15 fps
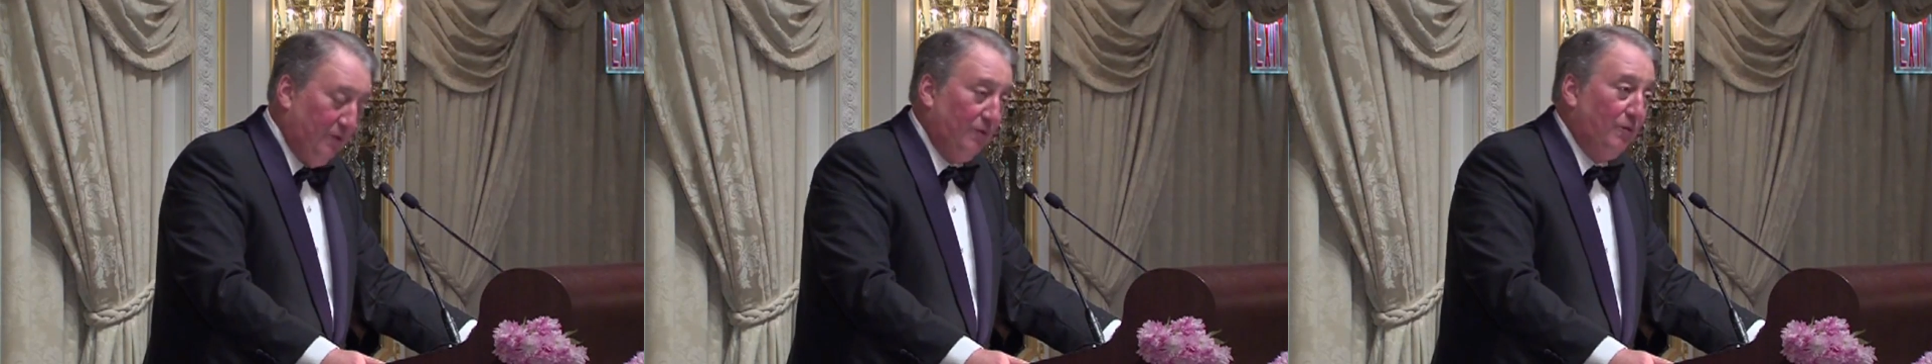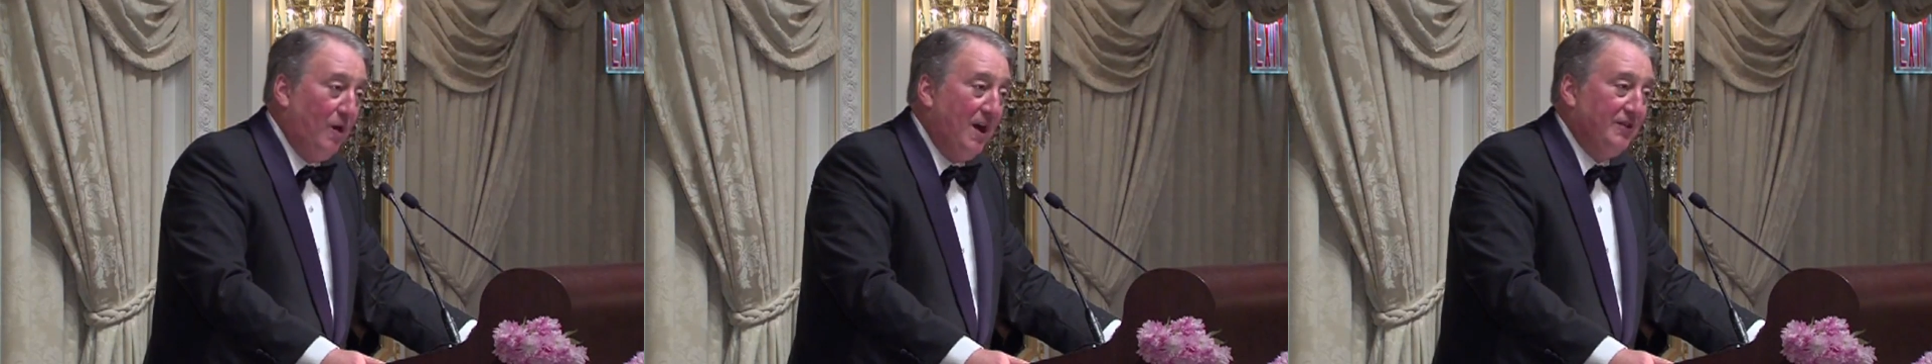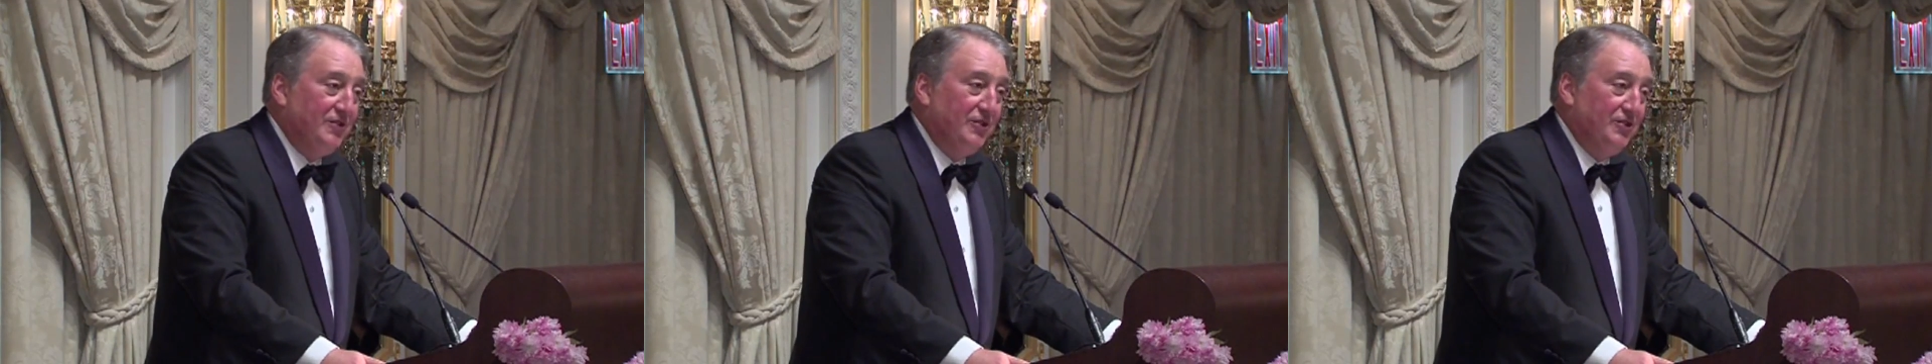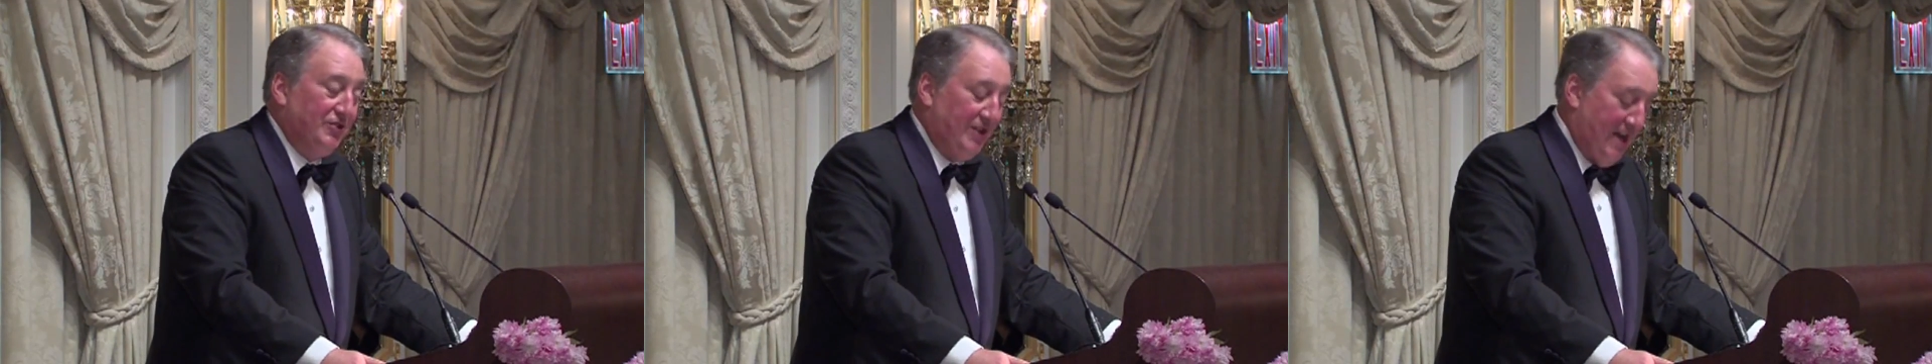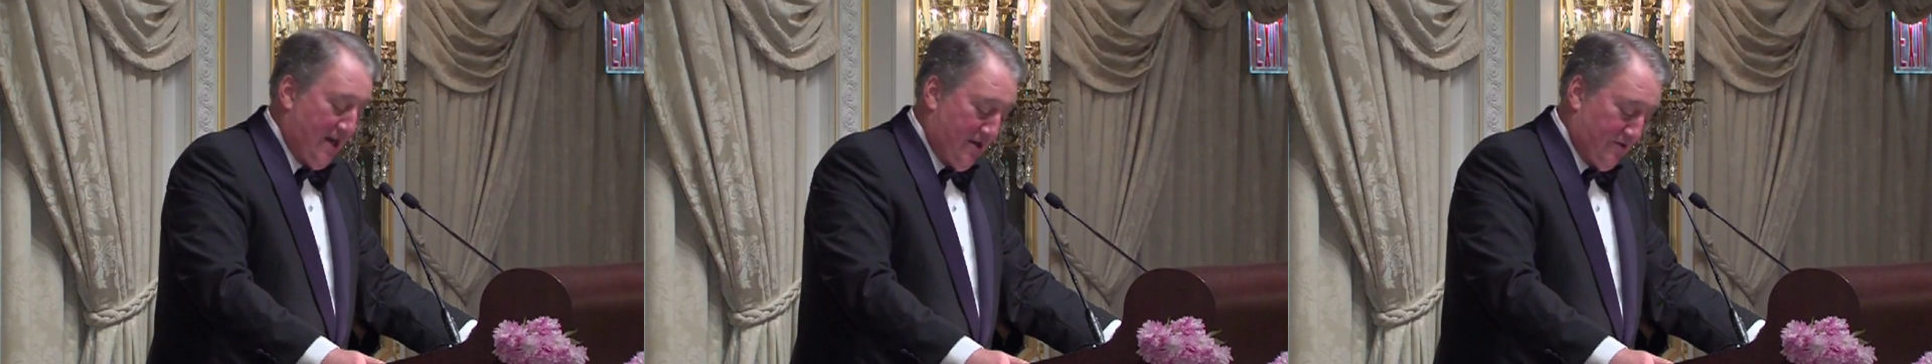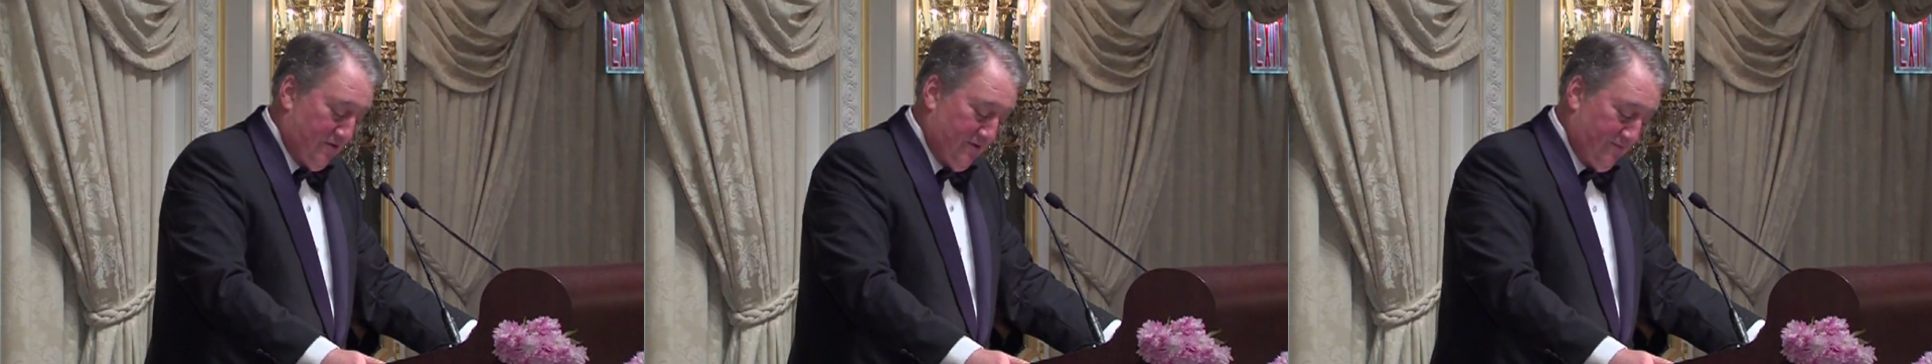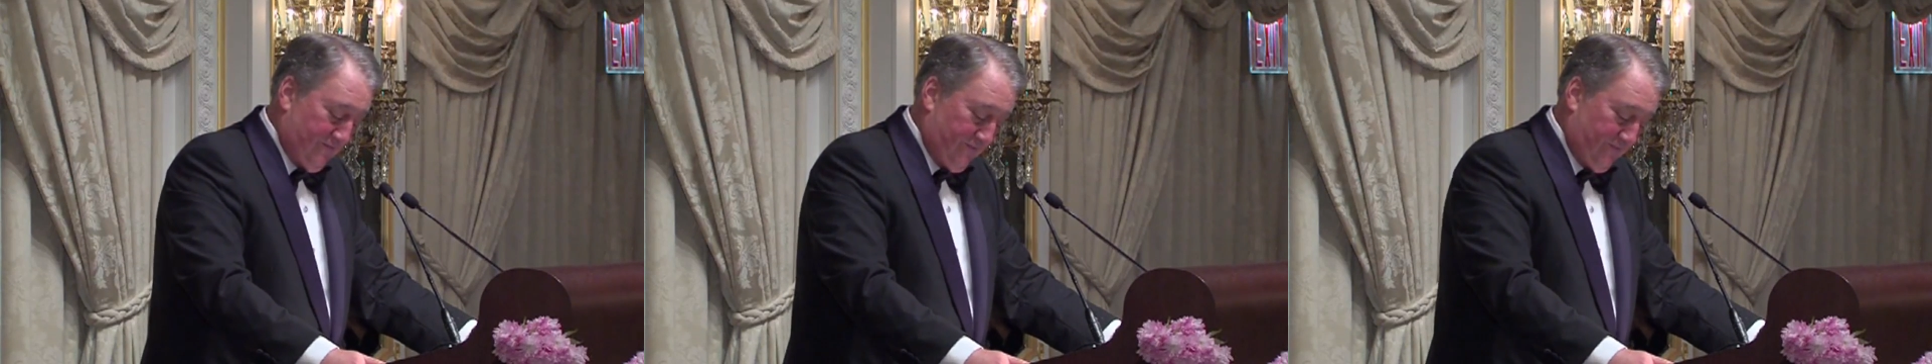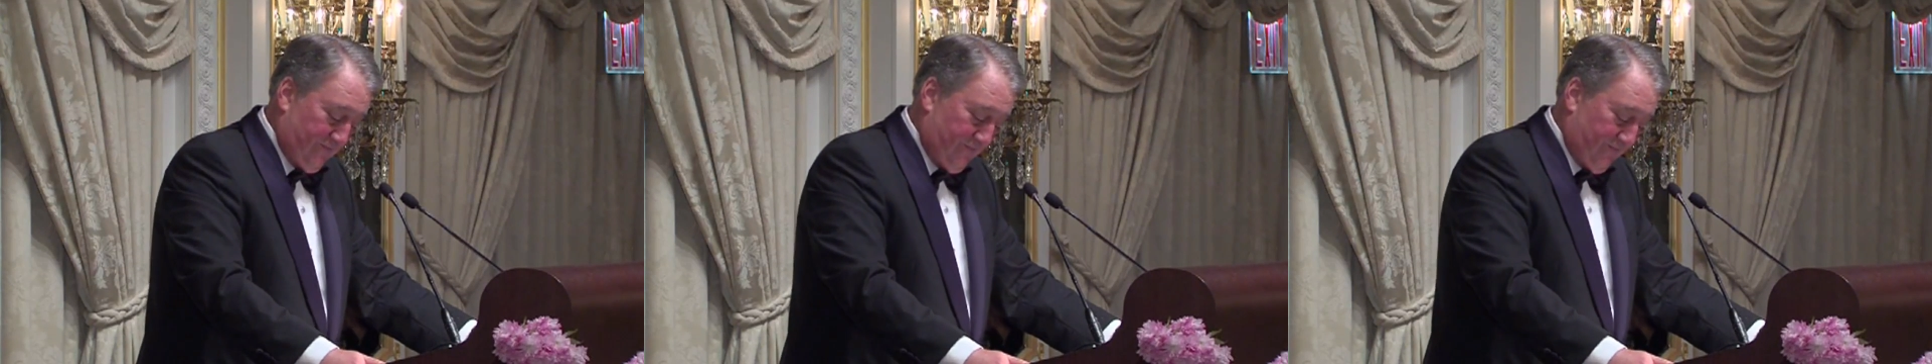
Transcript: will wash us down.